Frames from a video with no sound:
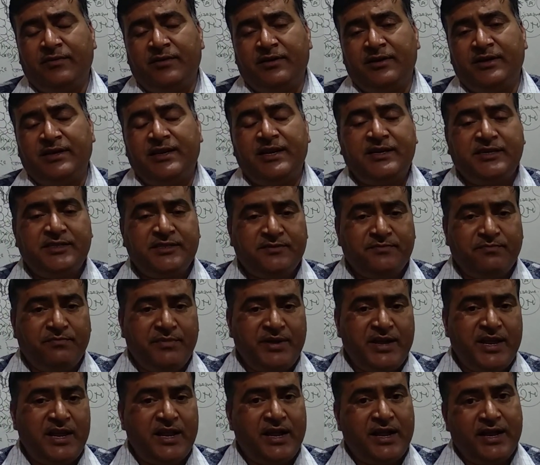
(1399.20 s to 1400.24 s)
that is
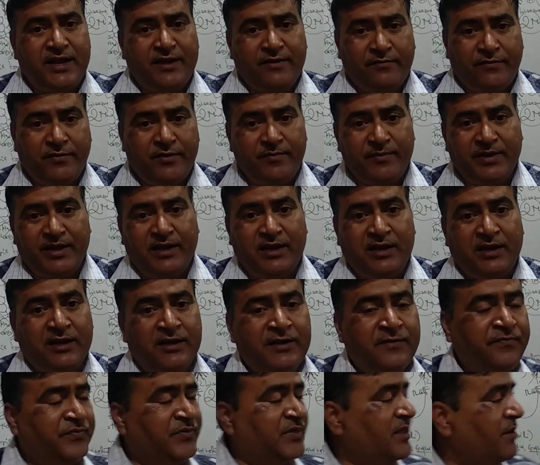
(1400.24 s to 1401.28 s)
male and female.
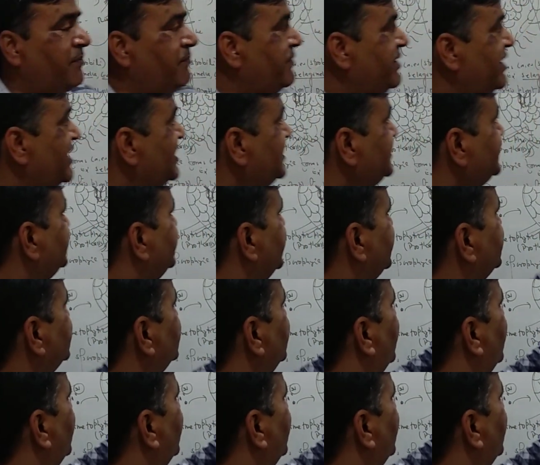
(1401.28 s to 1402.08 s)
The male sex